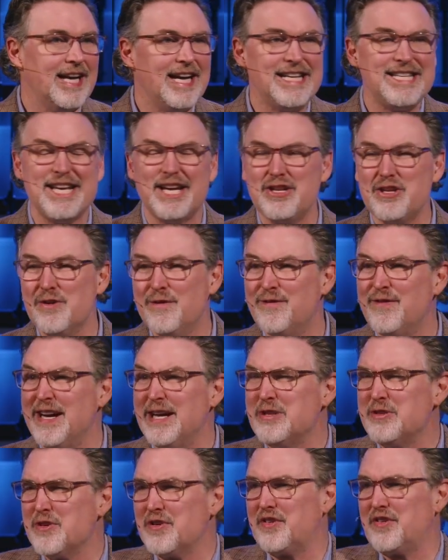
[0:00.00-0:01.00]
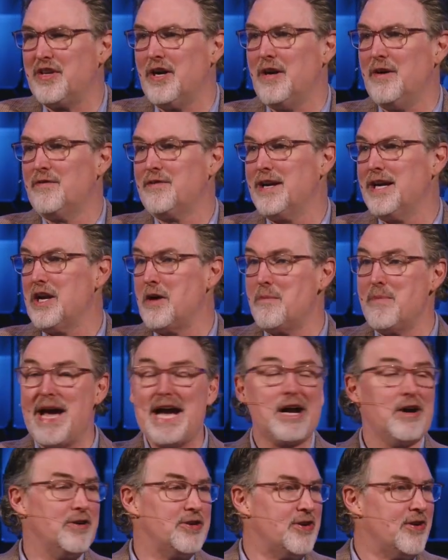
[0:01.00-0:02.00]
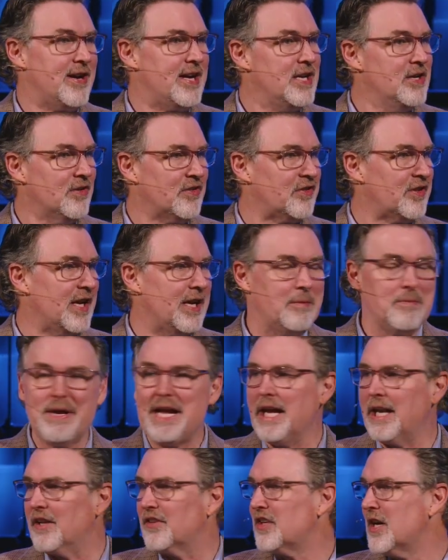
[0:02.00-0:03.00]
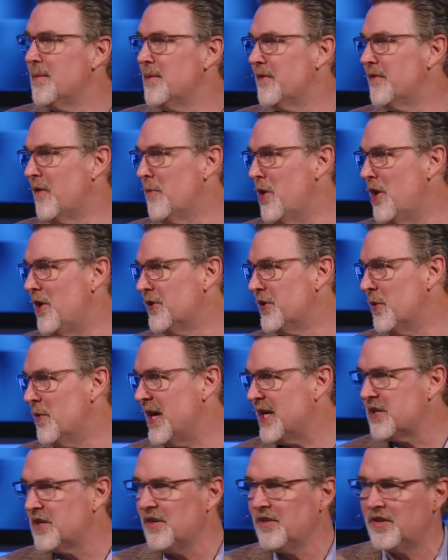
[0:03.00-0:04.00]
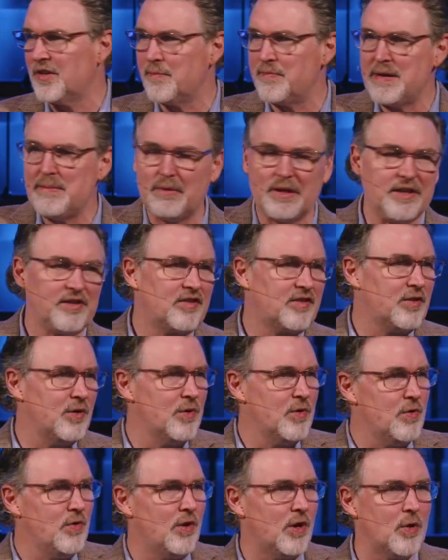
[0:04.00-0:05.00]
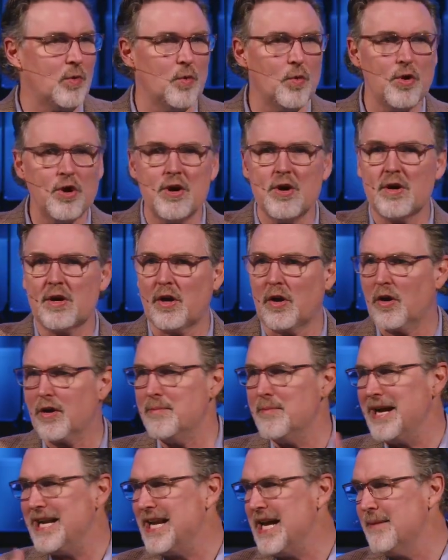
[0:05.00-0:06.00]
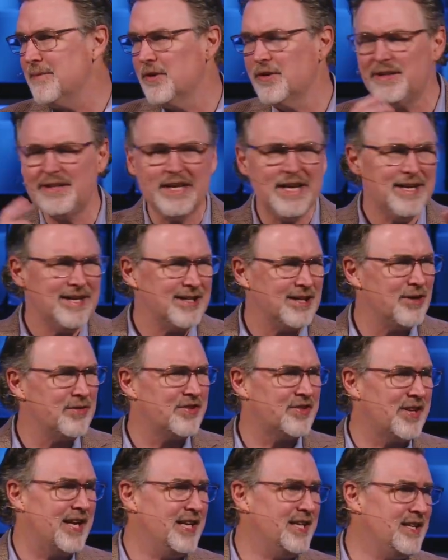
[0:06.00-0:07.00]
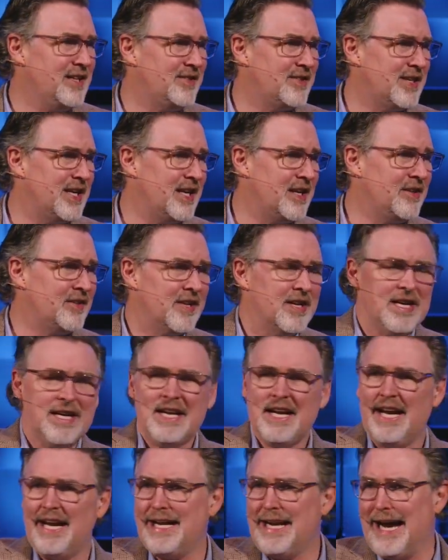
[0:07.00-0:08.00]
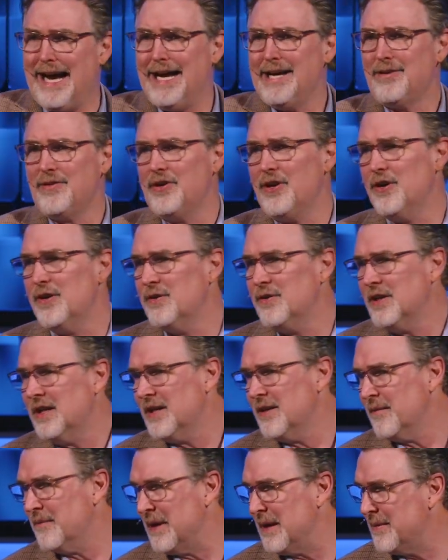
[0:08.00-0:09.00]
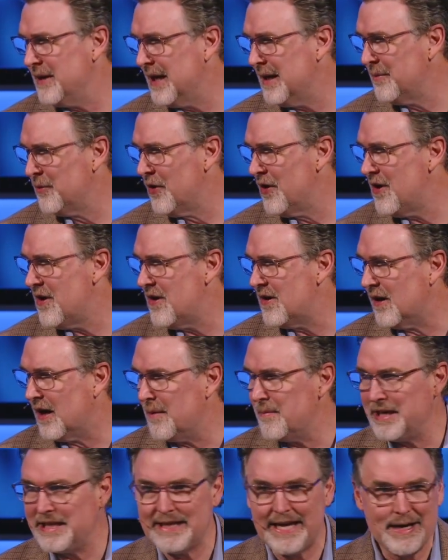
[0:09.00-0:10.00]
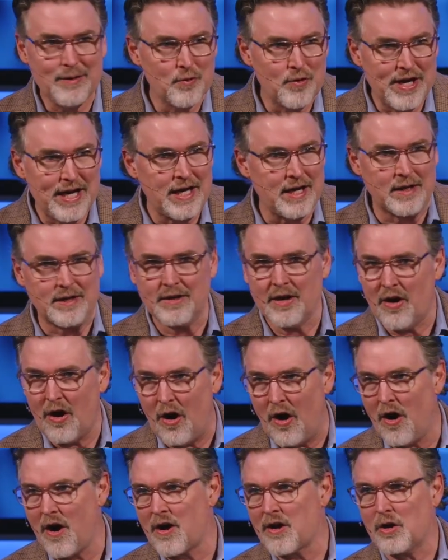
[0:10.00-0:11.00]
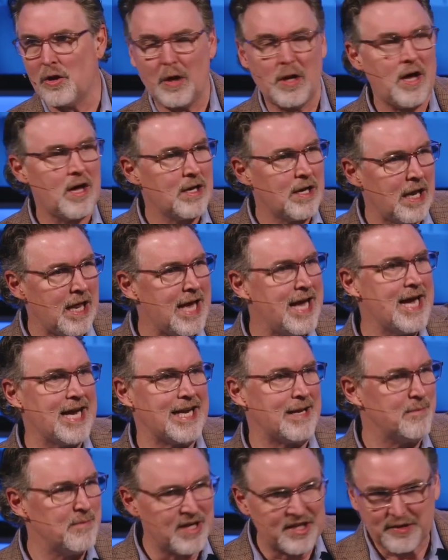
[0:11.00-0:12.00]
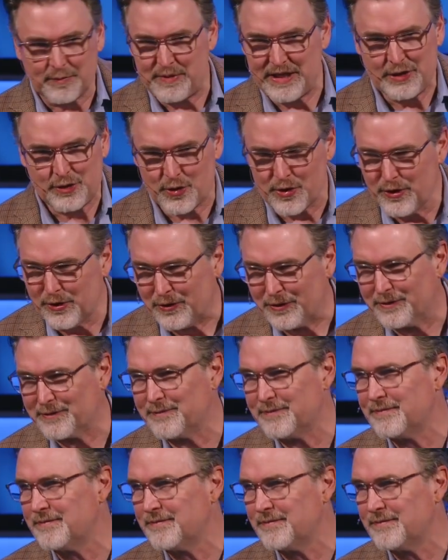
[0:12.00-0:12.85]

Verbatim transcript: and yet you found yourself kind of back on your heels saying, Man, it's coming from all directions. The people at school or work or in my neighborhood, they're saying these things. And I don't know, maybe I'm wrong. I mean, they read an article online, it must be true.